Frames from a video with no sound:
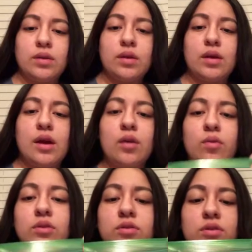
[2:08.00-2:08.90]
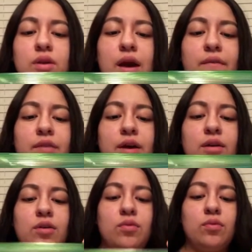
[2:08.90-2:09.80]
and once you have
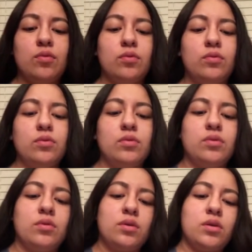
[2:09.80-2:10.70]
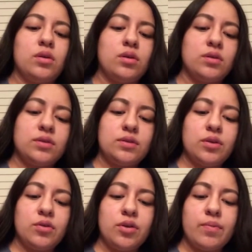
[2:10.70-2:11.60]
that, you will
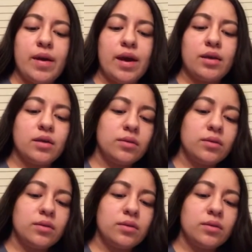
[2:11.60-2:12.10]
seal your bag.